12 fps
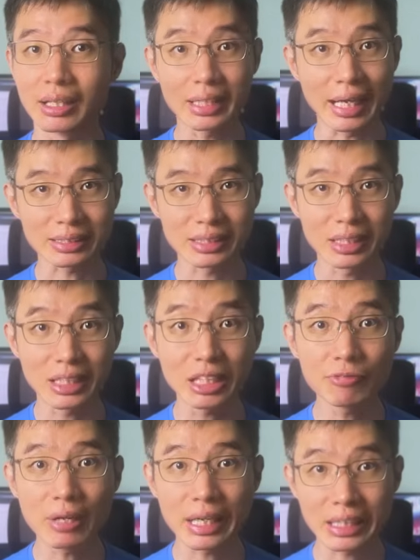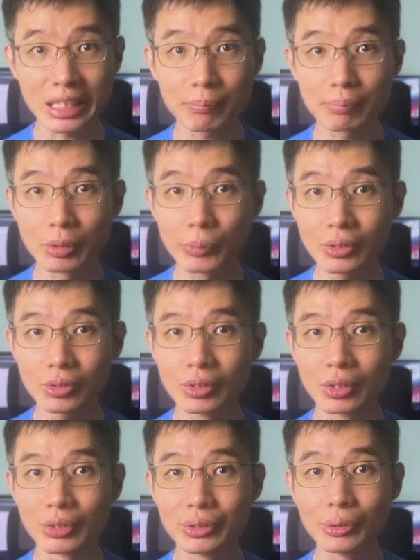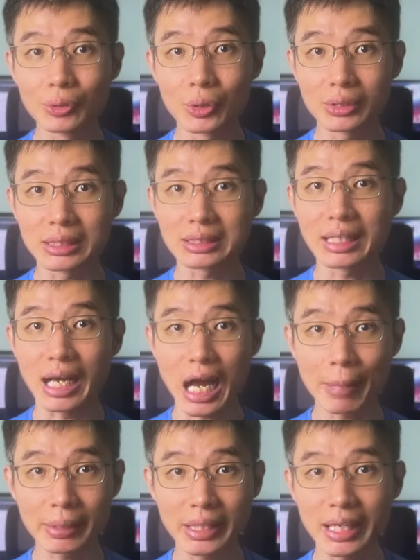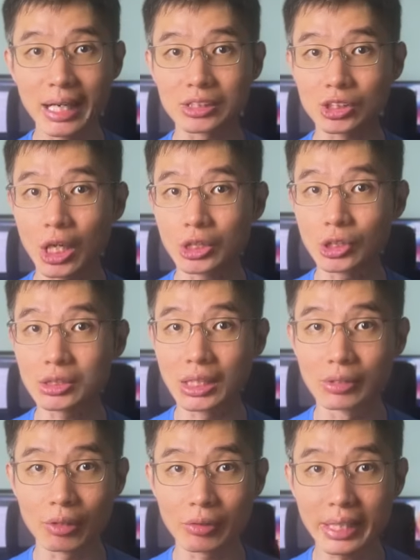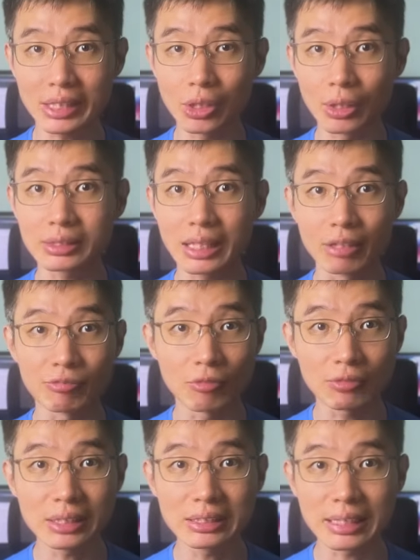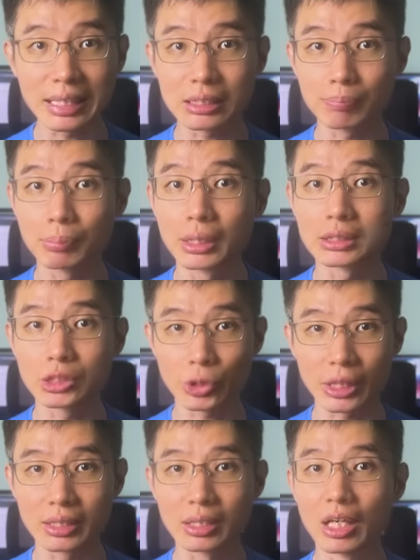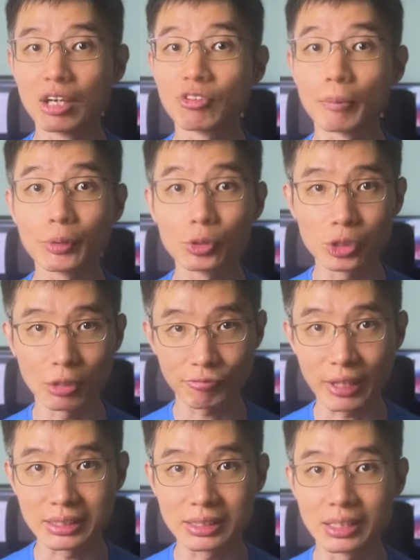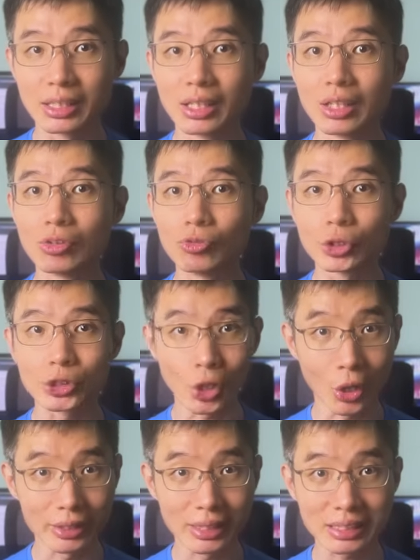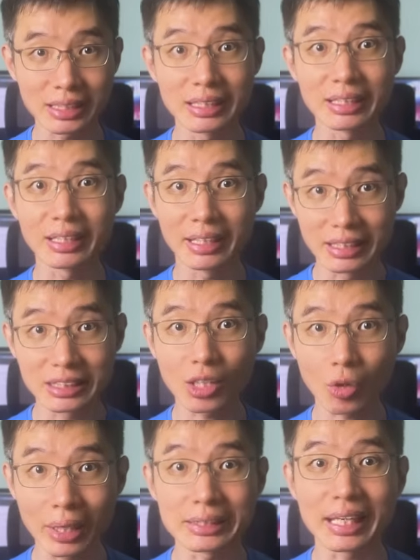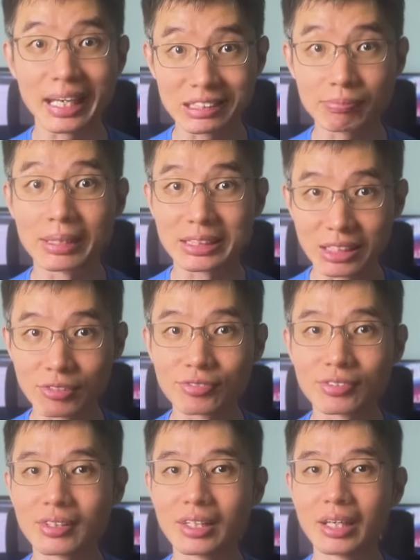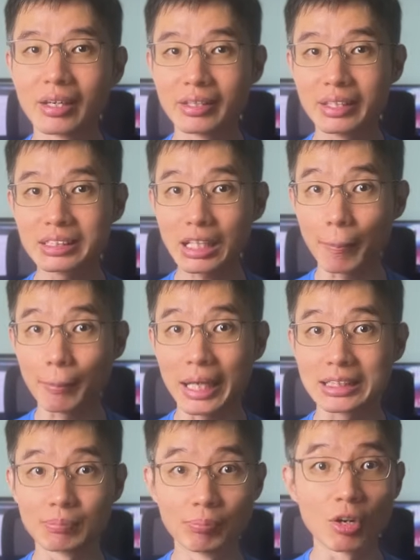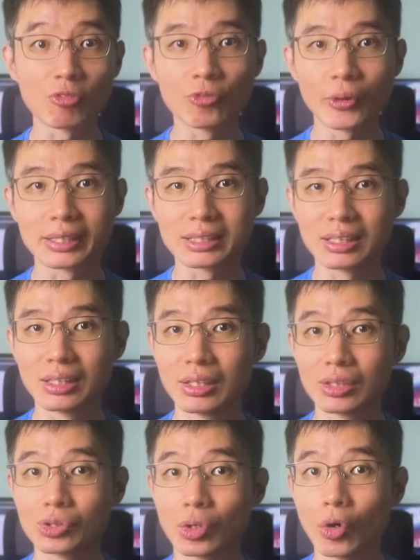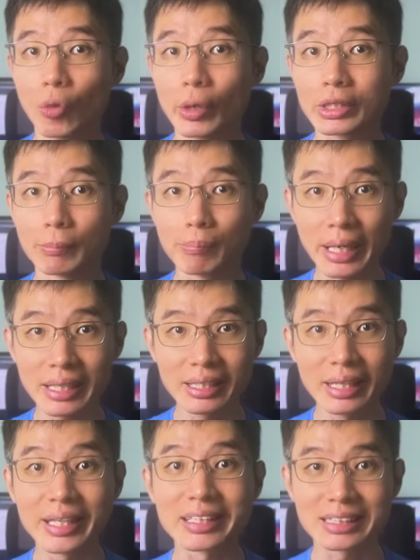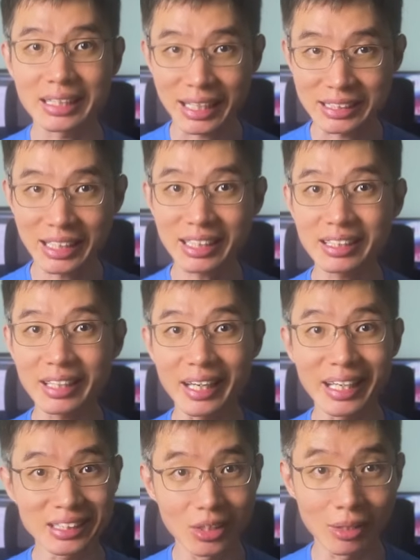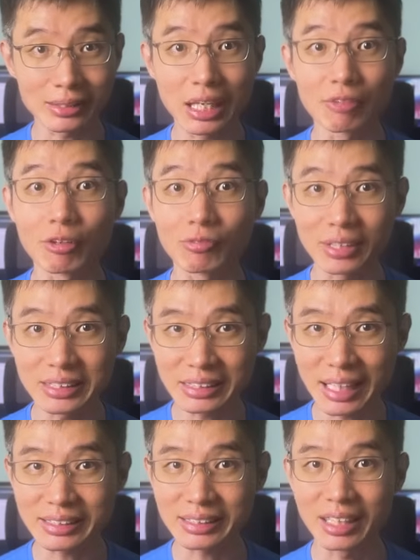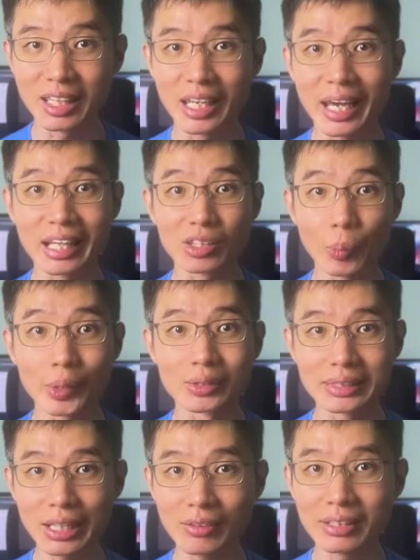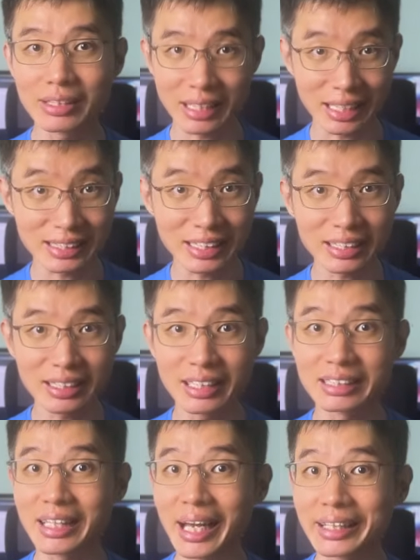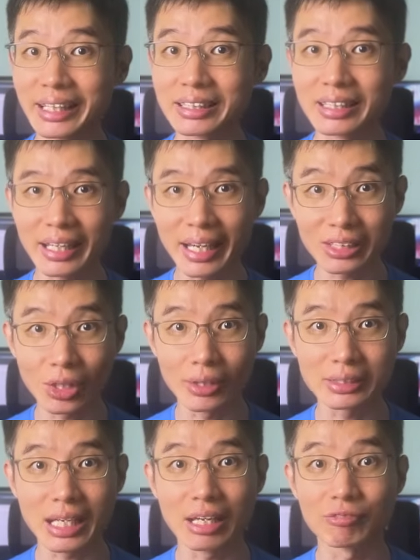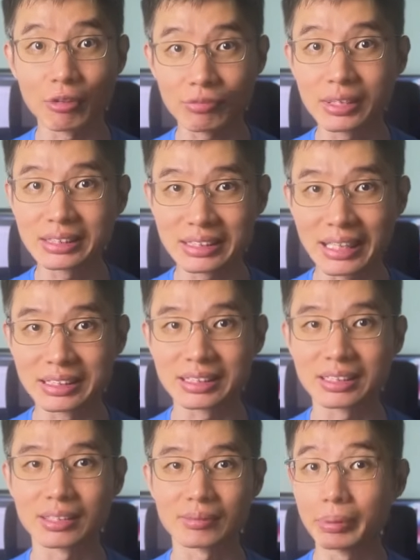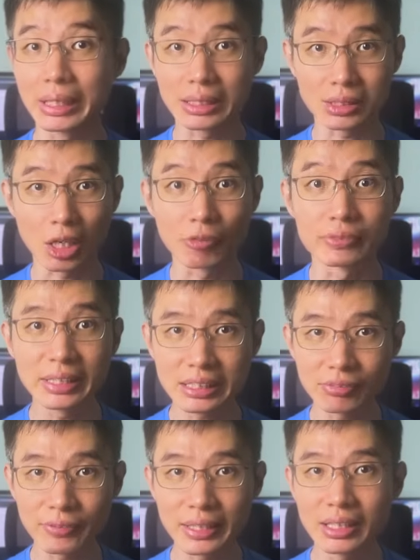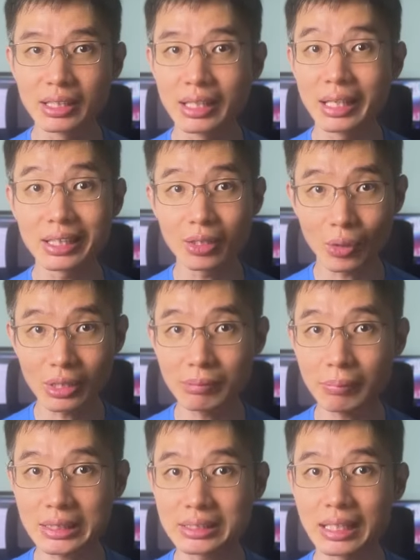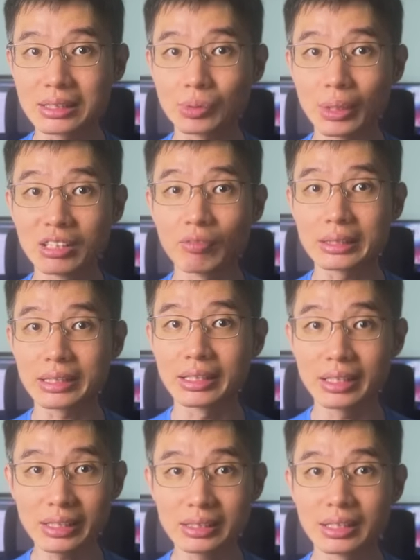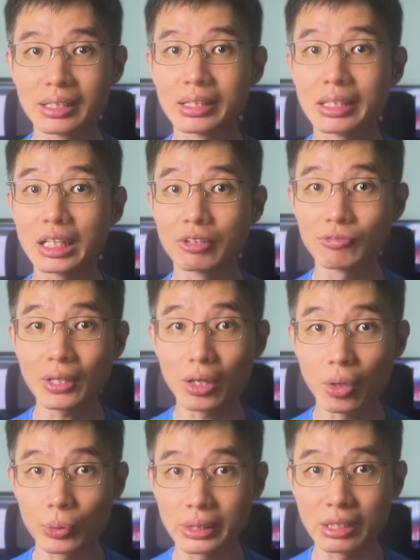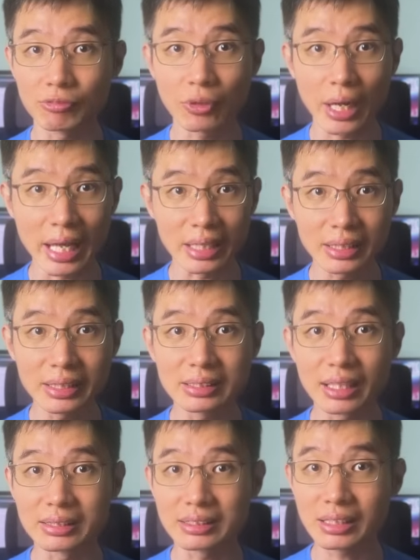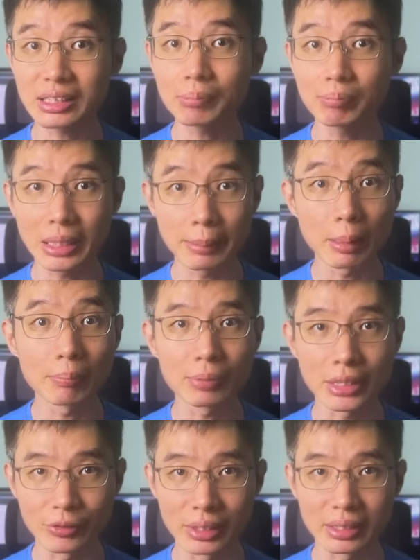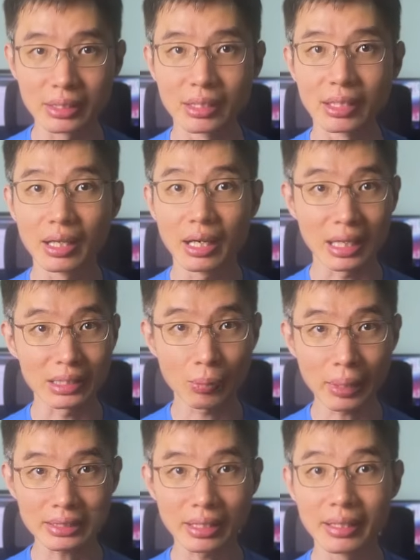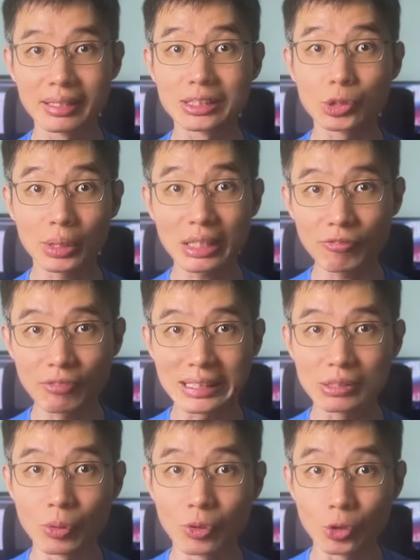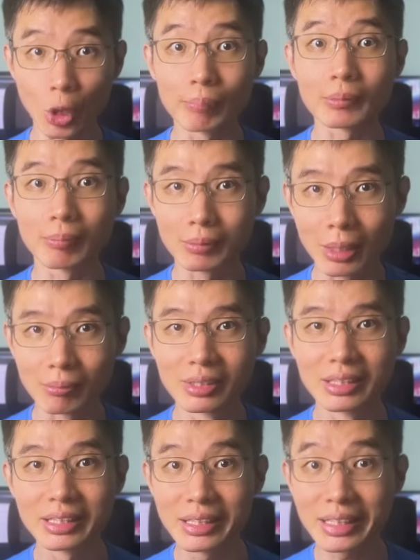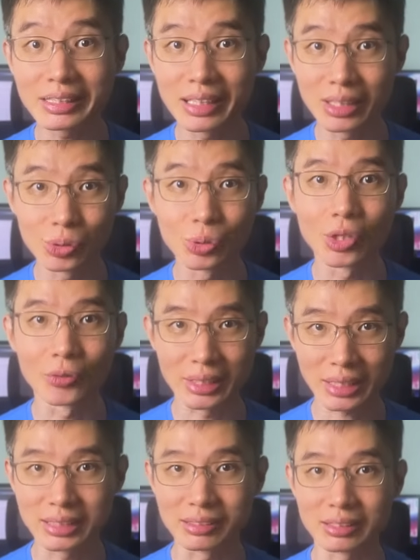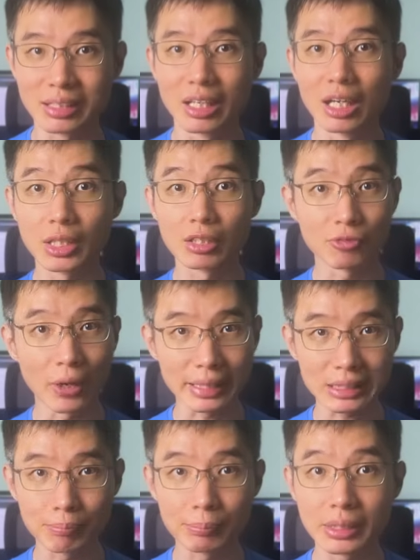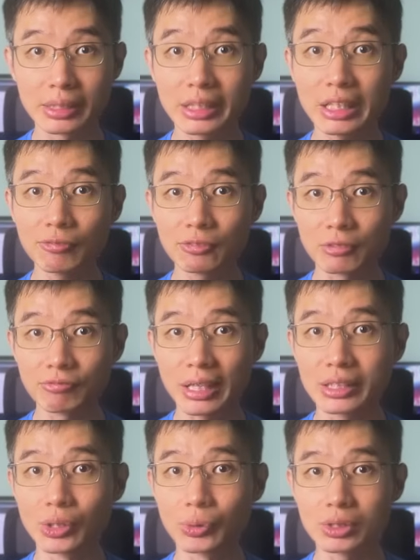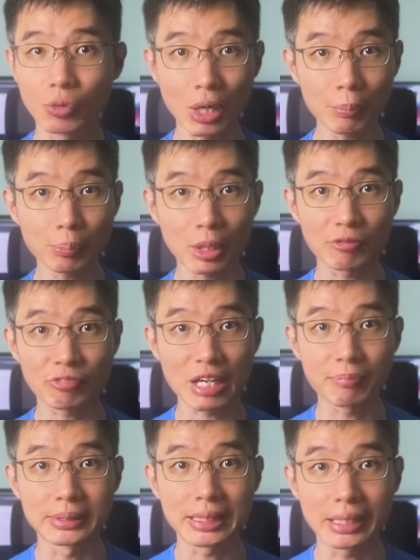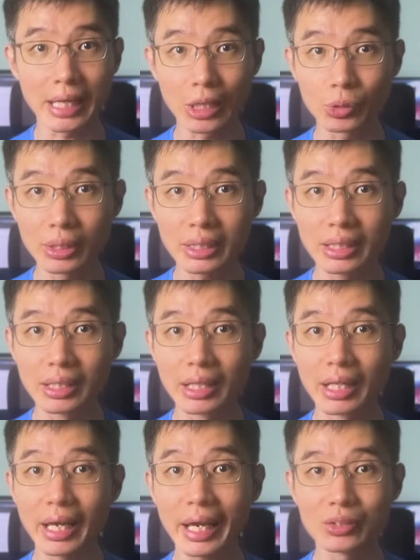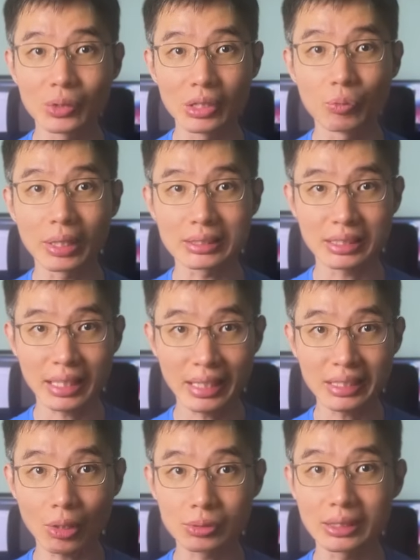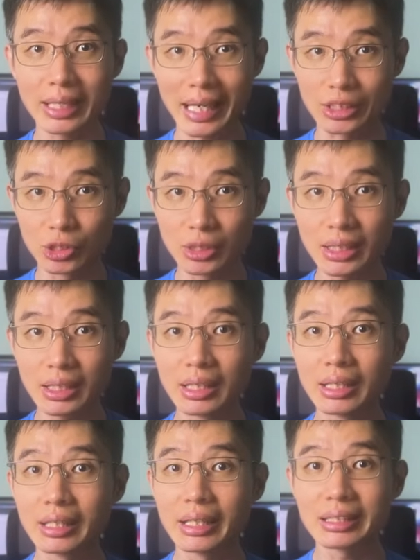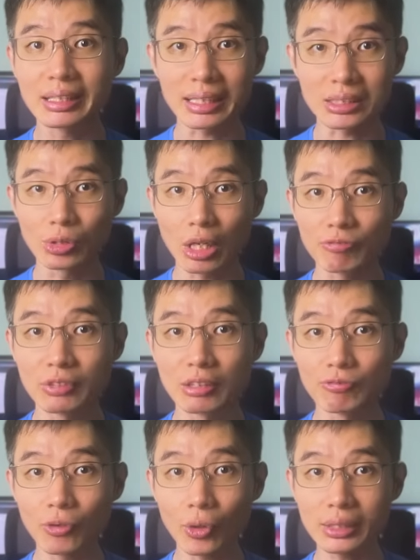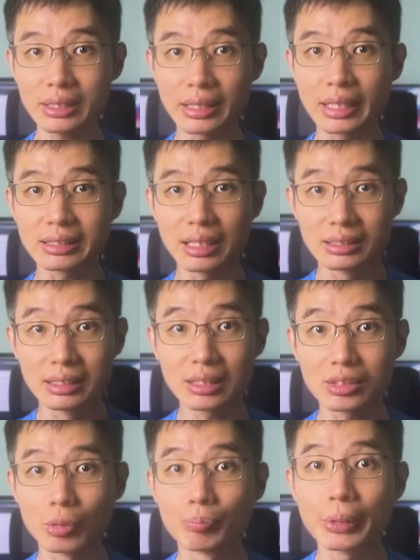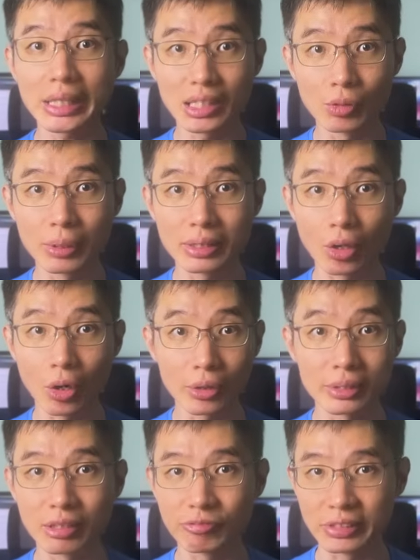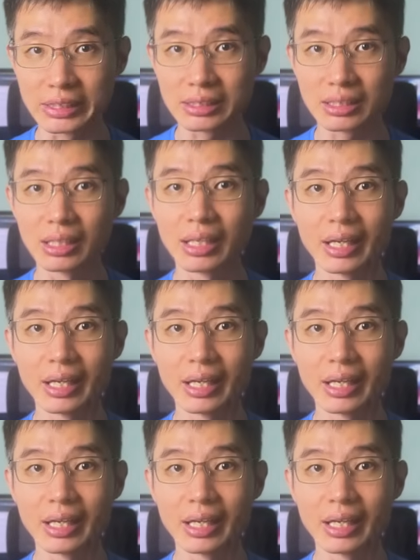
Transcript: Next, if I click preview, you will notice that IBKR charges around $8.15 per trade for mutual funds, which honestly is quite expensive. This applies both ways. So when you buy, it is kaching $8.15, and when you sell, kaching is another $8.15. Because of this fee, it only makes sense to invest in it if you are holding for at least a certain minimum period. Otherwise, the trading fees will eat into your returns. For example, if the fund yields 1.5% annually and you invest 10,000 SGD, it takes roughly 40 days just to break even on the fees.